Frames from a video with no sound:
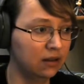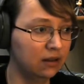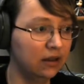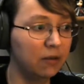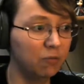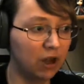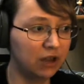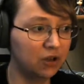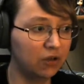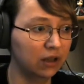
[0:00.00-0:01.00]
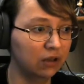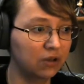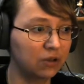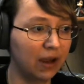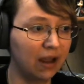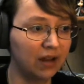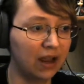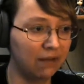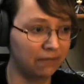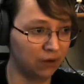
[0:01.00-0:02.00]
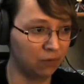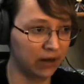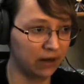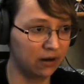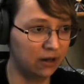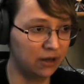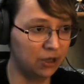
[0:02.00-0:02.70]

Lin Wanyue looked around everywhere.